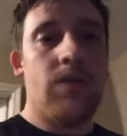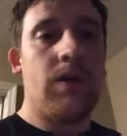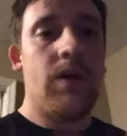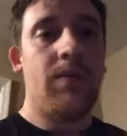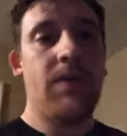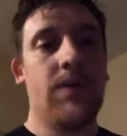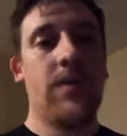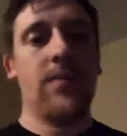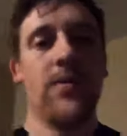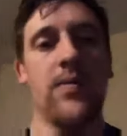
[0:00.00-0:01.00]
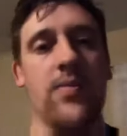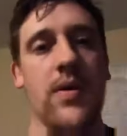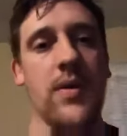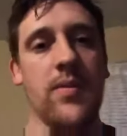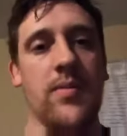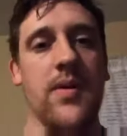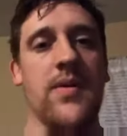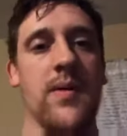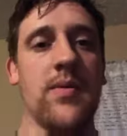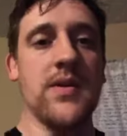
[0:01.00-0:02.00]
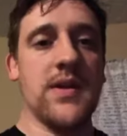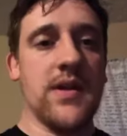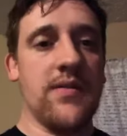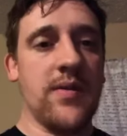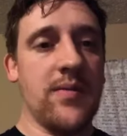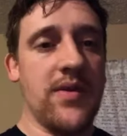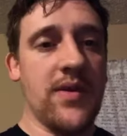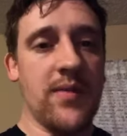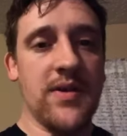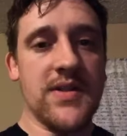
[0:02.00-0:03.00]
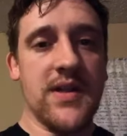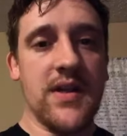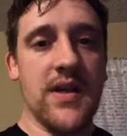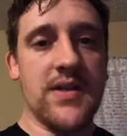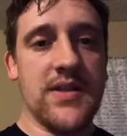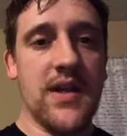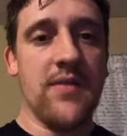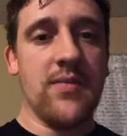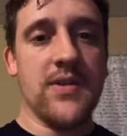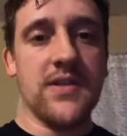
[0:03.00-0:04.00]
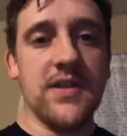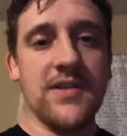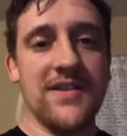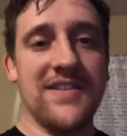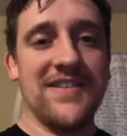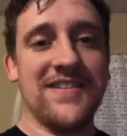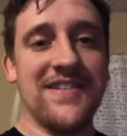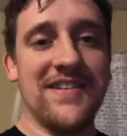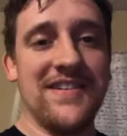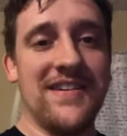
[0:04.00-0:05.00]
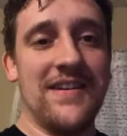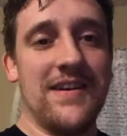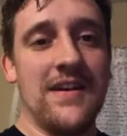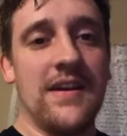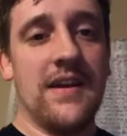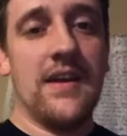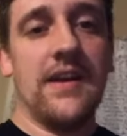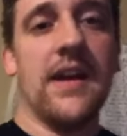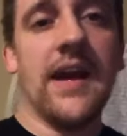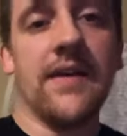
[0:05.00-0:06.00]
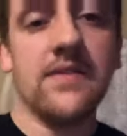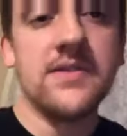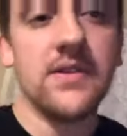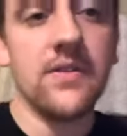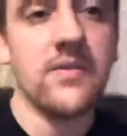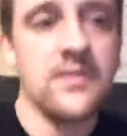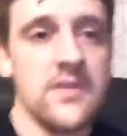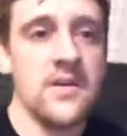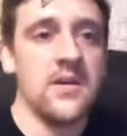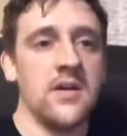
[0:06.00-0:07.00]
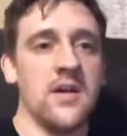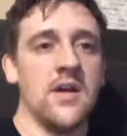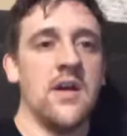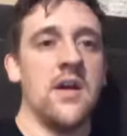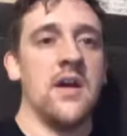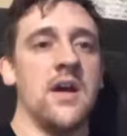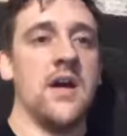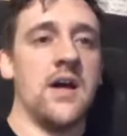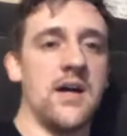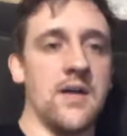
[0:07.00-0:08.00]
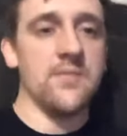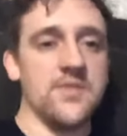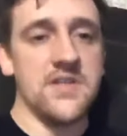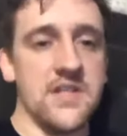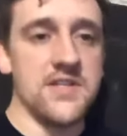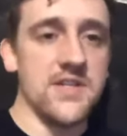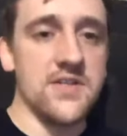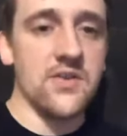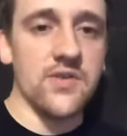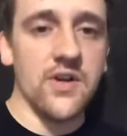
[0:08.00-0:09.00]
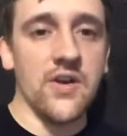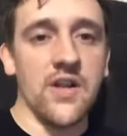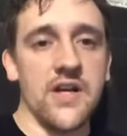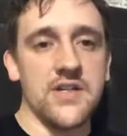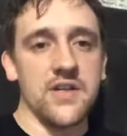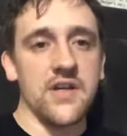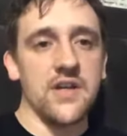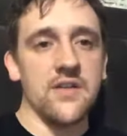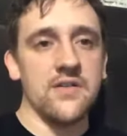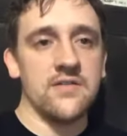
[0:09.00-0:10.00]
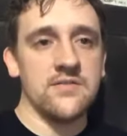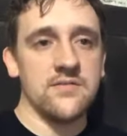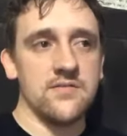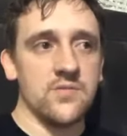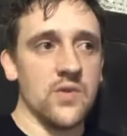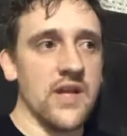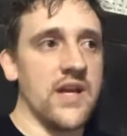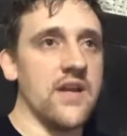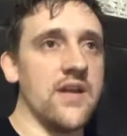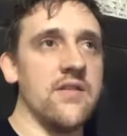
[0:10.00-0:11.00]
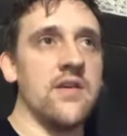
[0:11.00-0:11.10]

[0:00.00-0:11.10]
went up in the temple to pray, but blah, tell Brooks I love him and tell him I said to get saved, present tense. Yeah, so um, since this is soteriologically related,